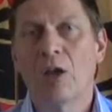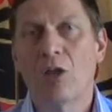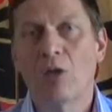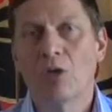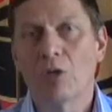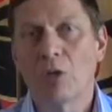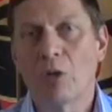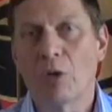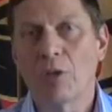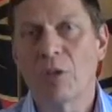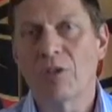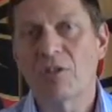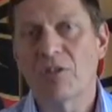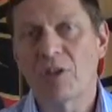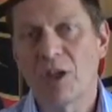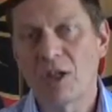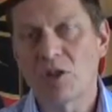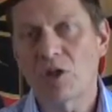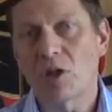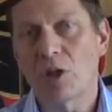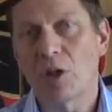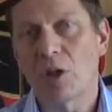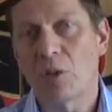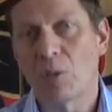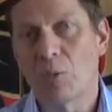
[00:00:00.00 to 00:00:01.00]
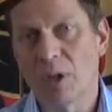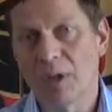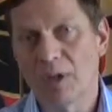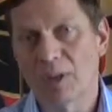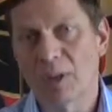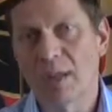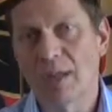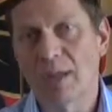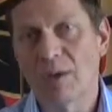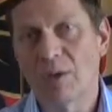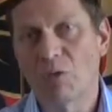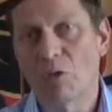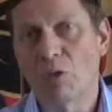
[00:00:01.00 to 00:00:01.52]
So essentially what
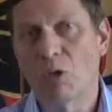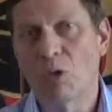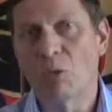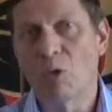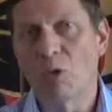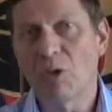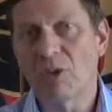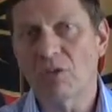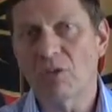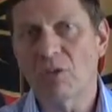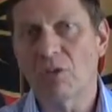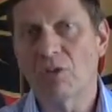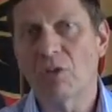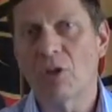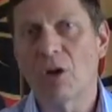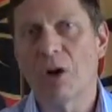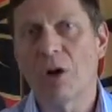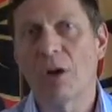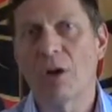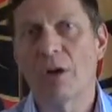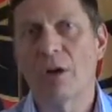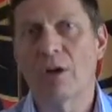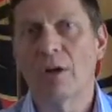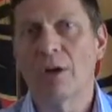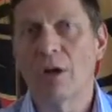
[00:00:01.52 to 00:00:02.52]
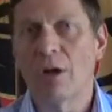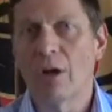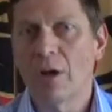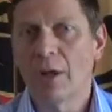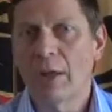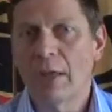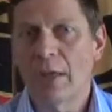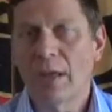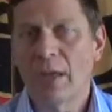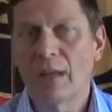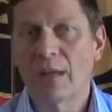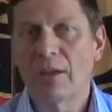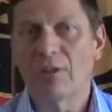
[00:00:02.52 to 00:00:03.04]
the risks are
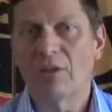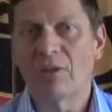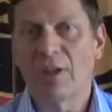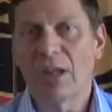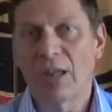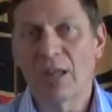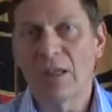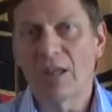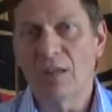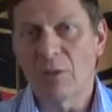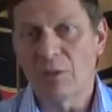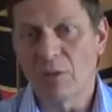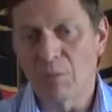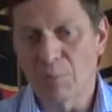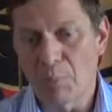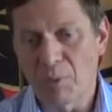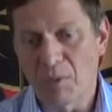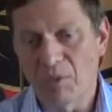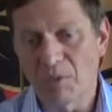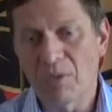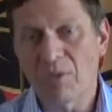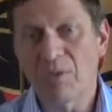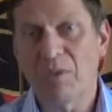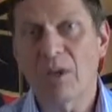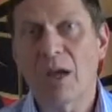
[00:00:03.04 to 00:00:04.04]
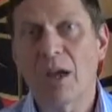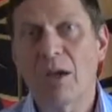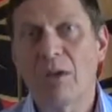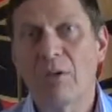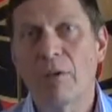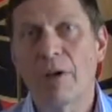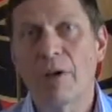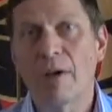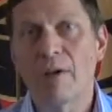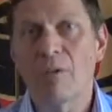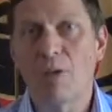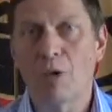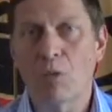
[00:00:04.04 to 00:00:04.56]
is in the specific
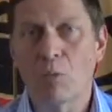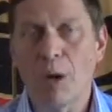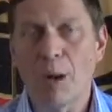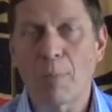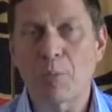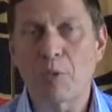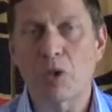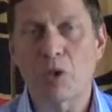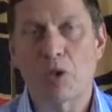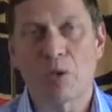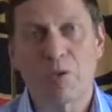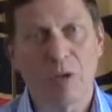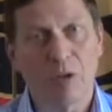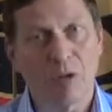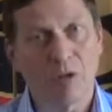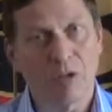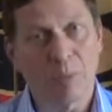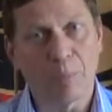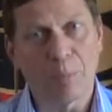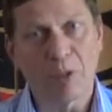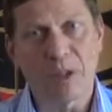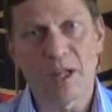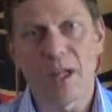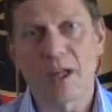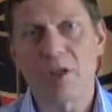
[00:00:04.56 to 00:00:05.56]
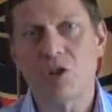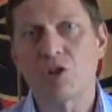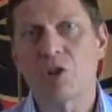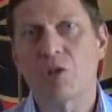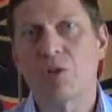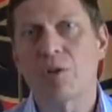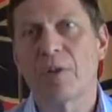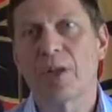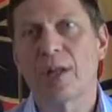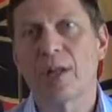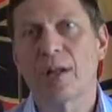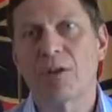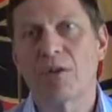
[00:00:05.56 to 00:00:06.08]
area of the rupture, there's a potential
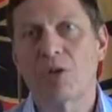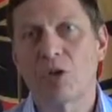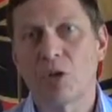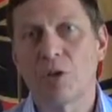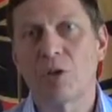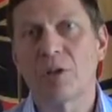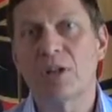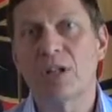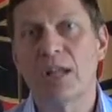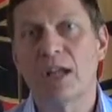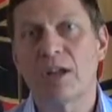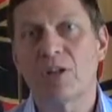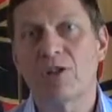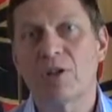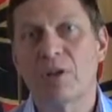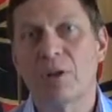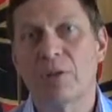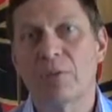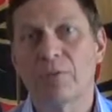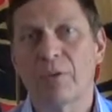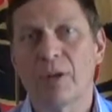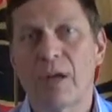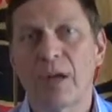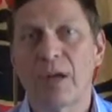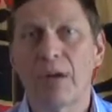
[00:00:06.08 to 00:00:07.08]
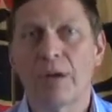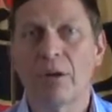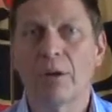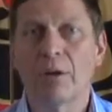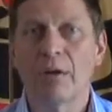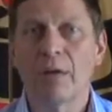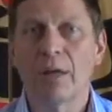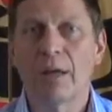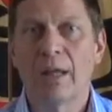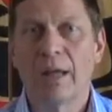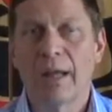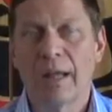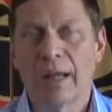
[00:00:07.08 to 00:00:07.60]
that it could catch on fire
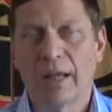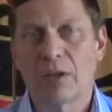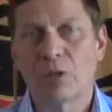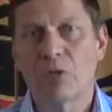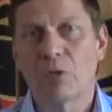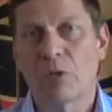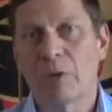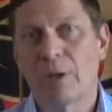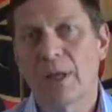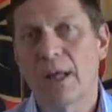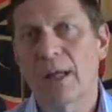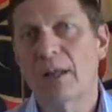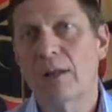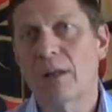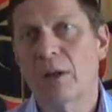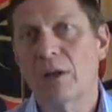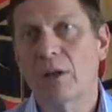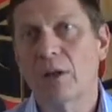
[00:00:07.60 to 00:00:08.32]
and create